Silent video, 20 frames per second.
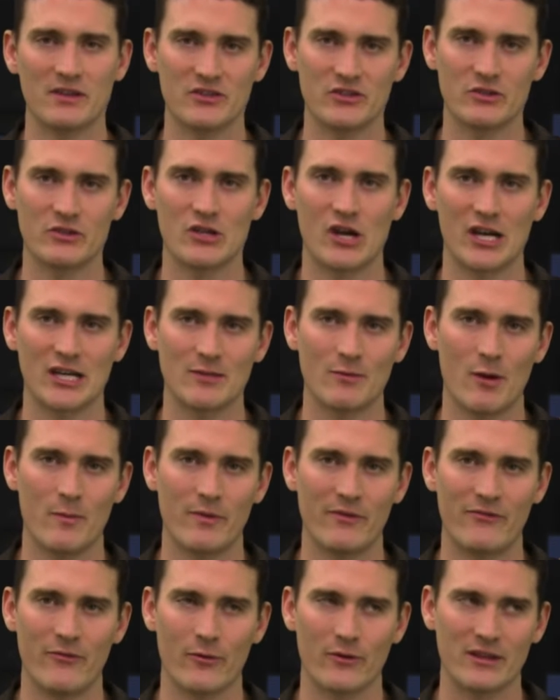because you talked about
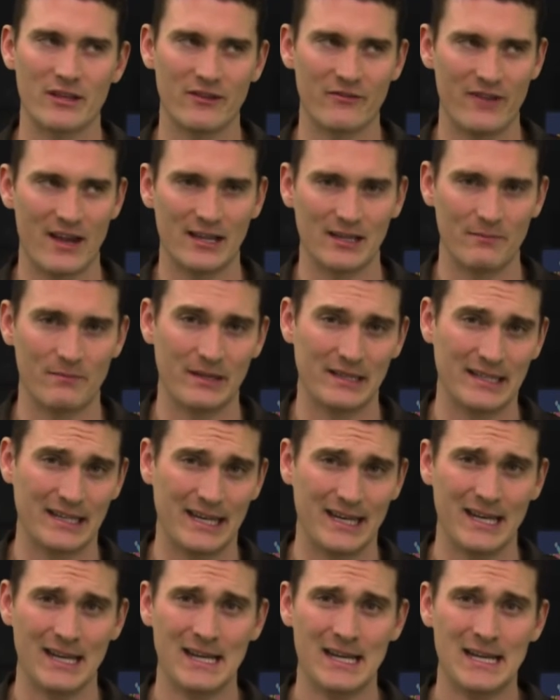before the
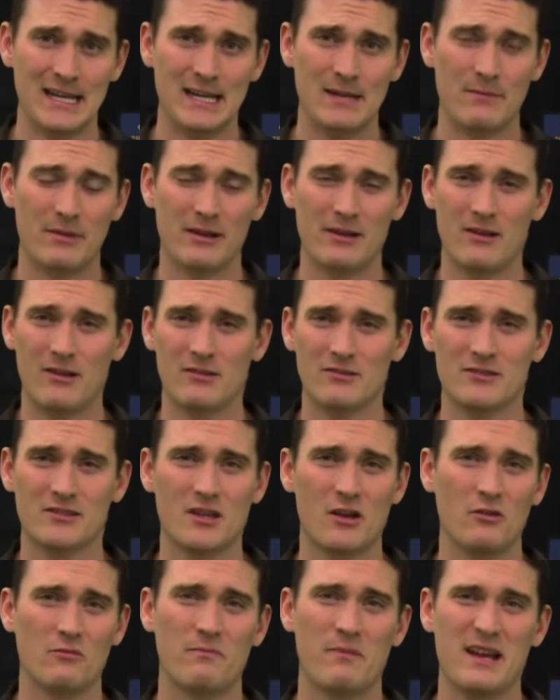availability, but it
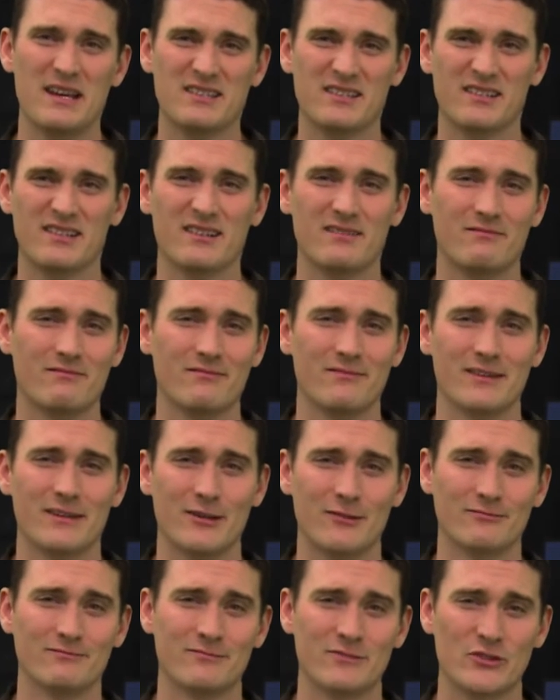also basically, you
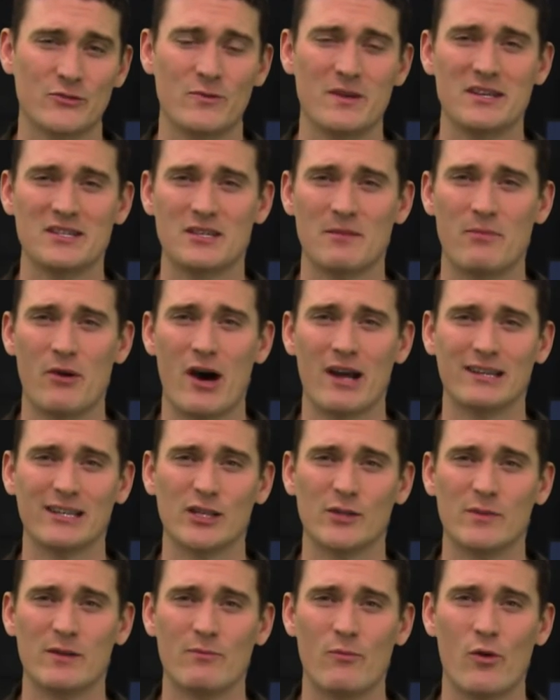know, sweetens the pot a
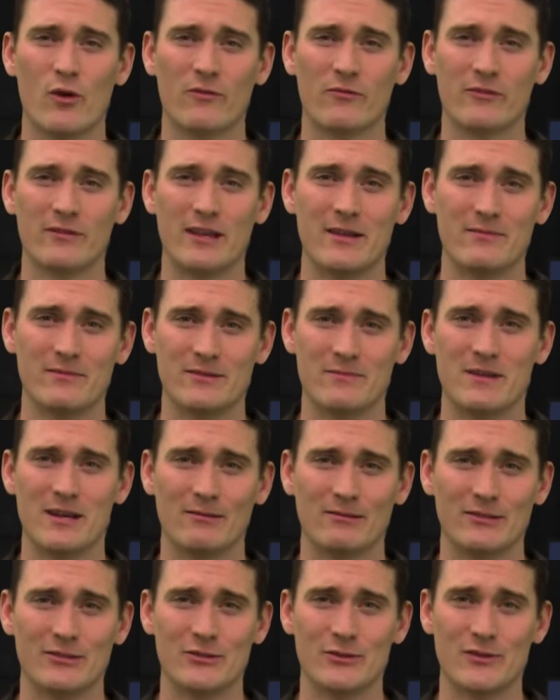little bit more for them to be
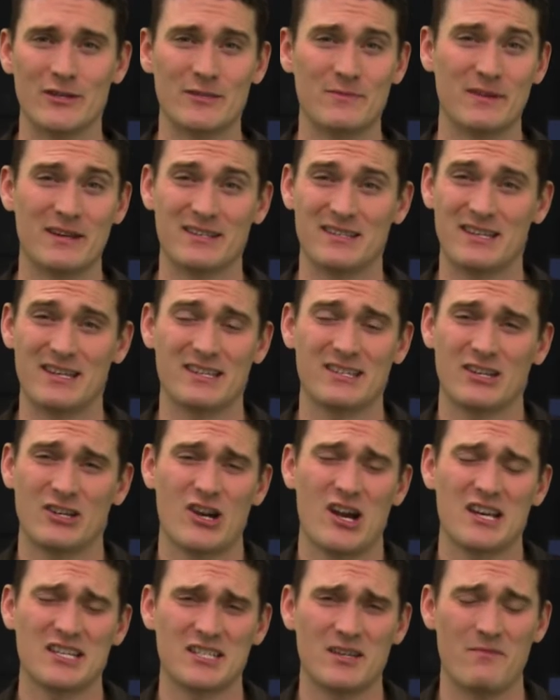able to do this because it doesn't
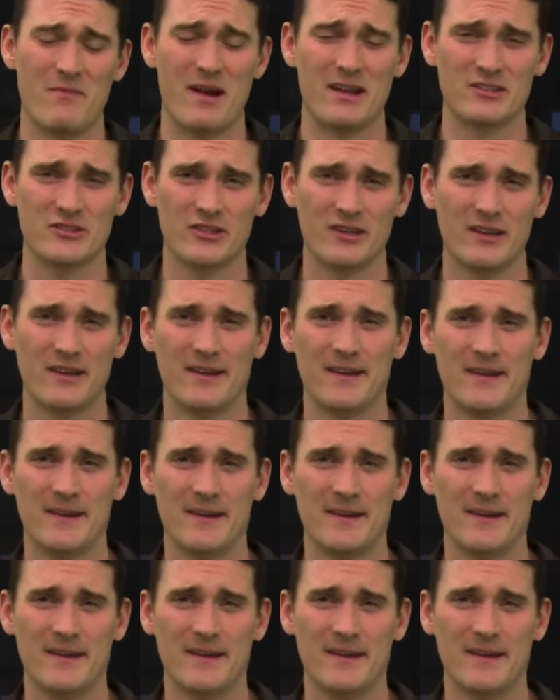cost them much.